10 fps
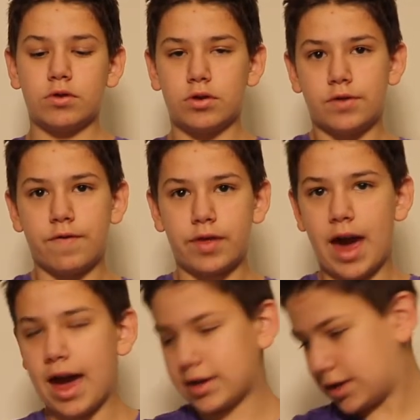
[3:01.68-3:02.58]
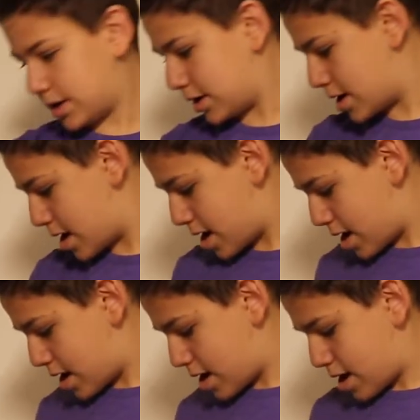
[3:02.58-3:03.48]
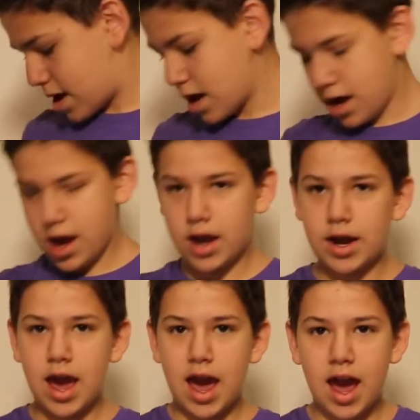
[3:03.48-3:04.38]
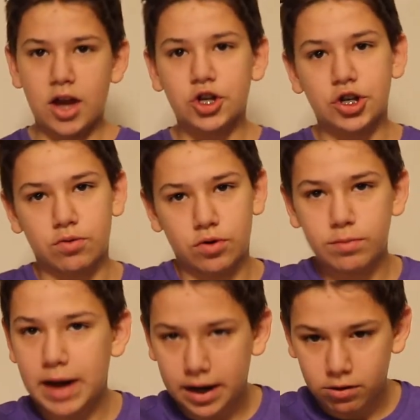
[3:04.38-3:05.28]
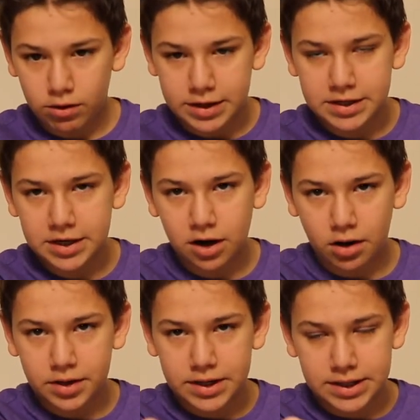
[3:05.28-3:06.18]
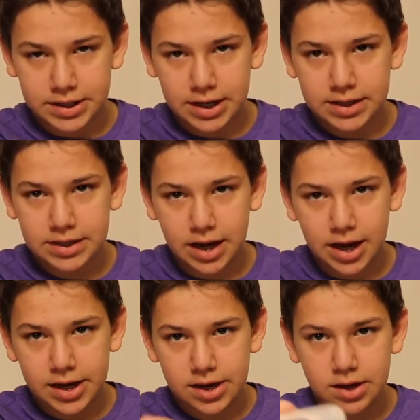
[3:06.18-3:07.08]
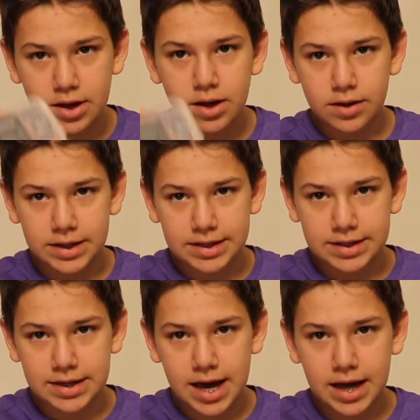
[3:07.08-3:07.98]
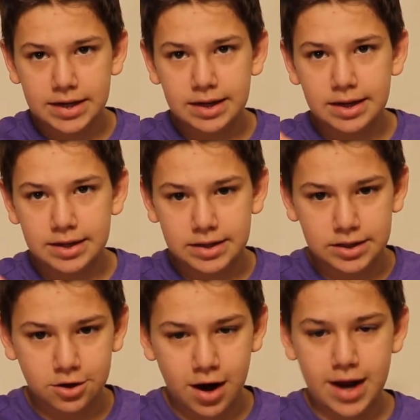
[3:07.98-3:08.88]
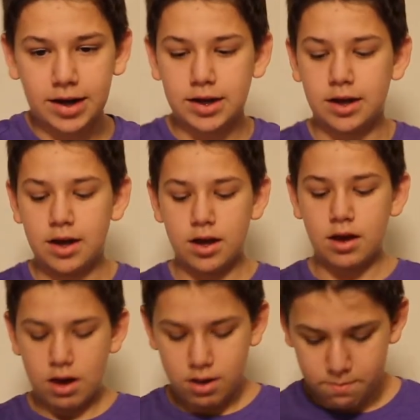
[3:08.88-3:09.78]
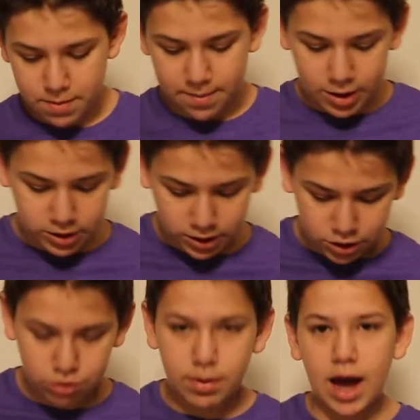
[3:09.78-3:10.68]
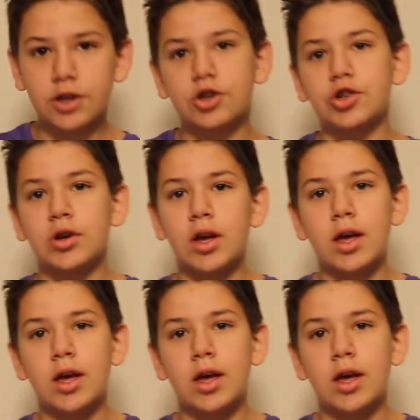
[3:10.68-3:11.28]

good for that. An actual micro SD card that does not suck. This does not. This is great. Maybe a little too much.